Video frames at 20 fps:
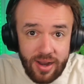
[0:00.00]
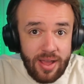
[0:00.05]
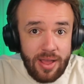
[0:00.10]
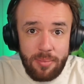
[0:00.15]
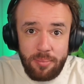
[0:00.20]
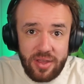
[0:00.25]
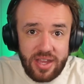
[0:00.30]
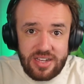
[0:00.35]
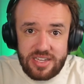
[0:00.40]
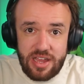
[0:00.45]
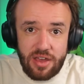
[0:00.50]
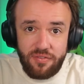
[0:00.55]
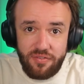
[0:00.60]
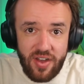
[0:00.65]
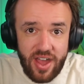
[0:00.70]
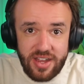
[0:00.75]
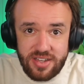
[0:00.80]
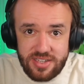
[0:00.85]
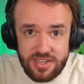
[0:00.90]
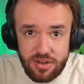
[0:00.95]
because
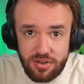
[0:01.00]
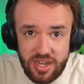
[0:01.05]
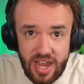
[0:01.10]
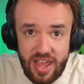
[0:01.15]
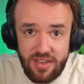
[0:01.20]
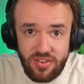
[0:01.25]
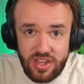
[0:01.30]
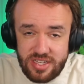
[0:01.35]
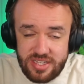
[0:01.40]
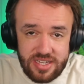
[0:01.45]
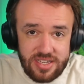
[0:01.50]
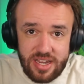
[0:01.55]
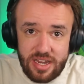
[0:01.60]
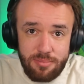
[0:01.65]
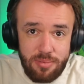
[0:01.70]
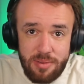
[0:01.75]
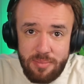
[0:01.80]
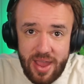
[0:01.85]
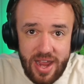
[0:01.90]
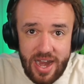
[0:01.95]
Alphonso Davies is going to
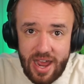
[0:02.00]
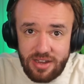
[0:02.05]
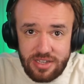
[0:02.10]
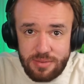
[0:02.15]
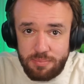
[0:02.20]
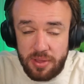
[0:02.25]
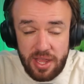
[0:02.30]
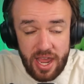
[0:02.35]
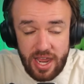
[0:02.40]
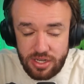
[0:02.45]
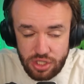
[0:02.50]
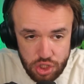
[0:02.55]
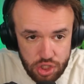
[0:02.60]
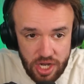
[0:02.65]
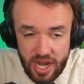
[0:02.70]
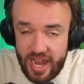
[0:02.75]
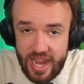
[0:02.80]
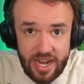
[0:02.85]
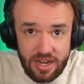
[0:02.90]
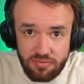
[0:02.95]
be made out to be a
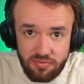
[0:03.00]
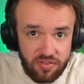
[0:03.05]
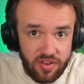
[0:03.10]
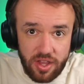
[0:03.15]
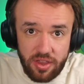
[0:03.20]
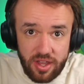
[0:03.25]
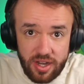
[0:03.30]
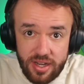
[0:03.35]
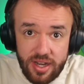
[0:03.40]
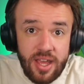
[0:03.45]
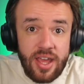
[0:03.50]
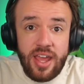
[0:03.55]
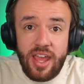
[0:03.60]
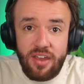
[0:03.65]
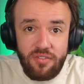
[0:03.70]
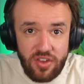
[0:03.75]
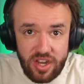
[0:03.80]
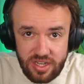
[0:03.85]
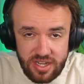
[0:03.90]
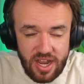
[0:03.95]
giant villain if
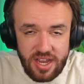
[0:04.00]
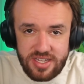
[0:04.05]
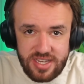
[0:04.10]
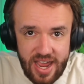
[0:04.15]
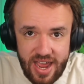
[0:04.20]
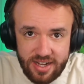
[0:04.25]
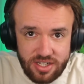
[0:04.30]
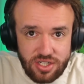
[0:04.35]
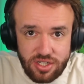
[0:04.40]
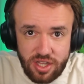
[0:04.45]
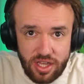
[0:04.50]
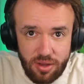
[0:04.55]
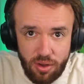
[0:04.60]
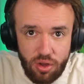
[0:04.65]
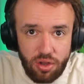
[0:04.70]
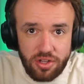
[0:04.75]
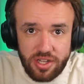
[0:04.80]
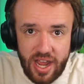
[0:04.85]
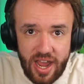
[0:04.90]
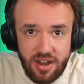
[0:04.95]
he does actually
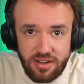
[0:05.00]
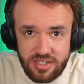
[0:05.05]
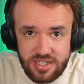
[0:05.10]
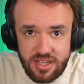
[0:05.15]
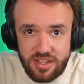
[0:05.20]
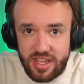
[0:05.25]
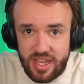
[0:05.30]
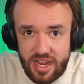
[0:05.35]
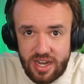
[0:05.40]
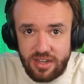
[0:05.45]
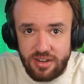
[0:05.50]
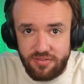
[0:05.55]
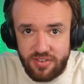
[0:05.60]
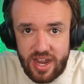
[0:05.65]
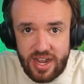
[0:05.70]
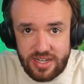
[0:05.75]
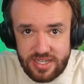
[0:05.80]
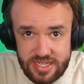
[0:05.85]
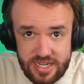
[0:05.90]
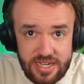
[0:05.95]
hold out until the end of
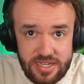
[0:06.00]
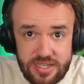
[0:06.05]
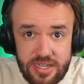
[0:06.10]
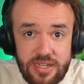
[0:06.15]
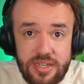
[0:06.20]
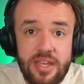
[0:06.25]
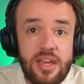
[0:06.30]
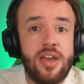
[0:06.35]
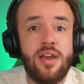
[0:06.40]
next season.